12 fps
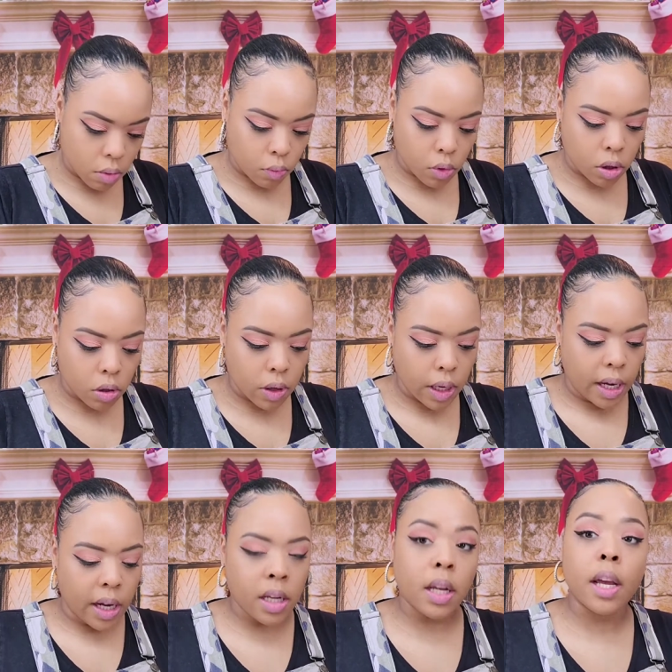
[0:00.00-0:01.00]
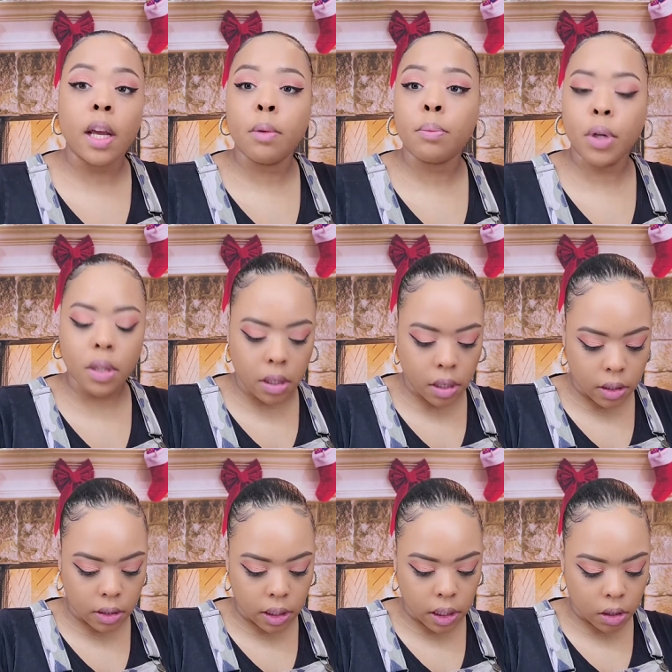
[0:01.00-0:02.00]
We'll go ahead and put the
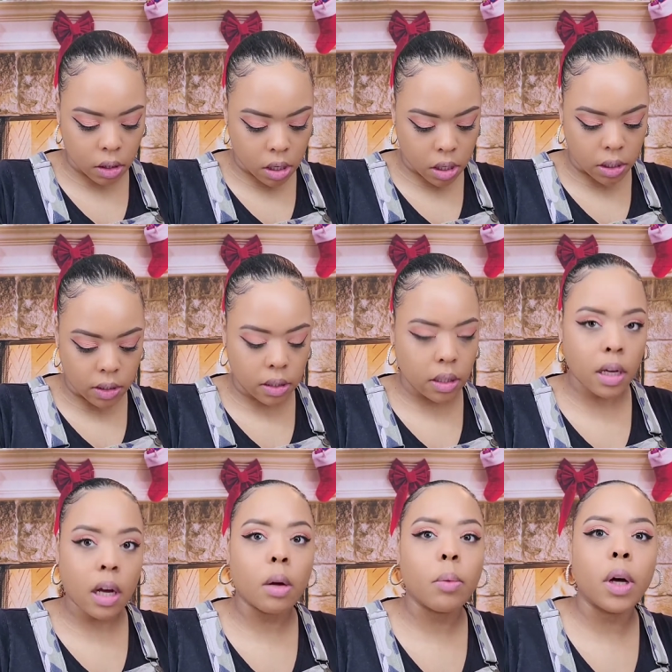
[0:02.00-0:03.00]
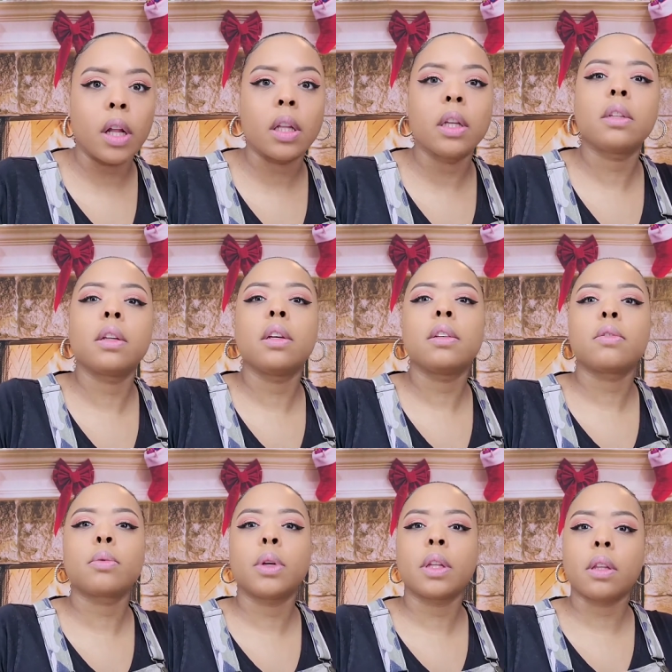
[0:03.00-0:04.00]
concealer on and see how well it does
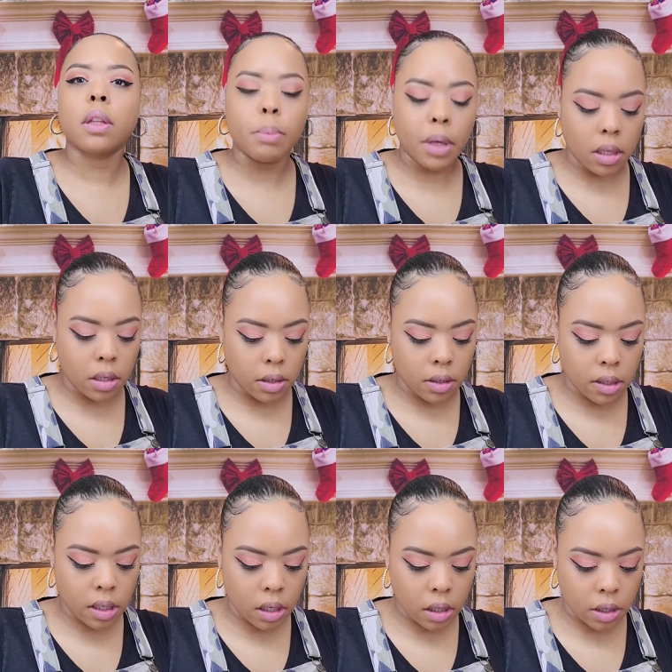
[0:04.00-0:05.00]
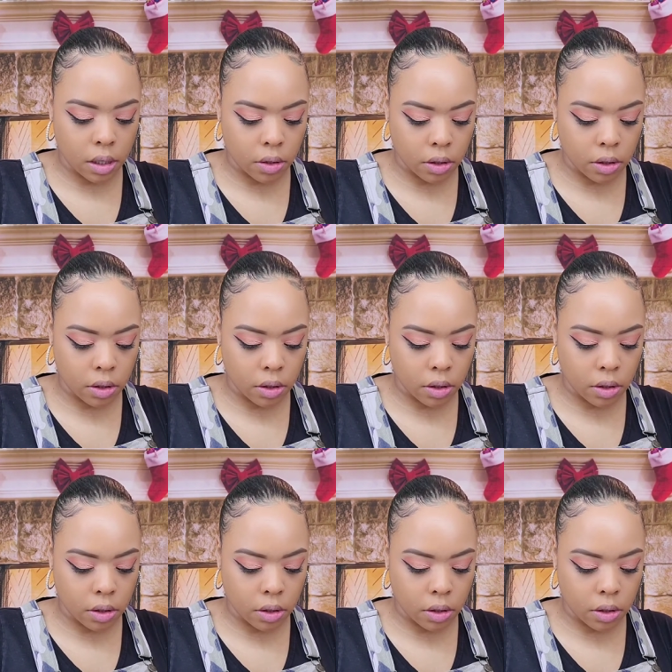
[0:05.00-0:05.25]
with my concealer.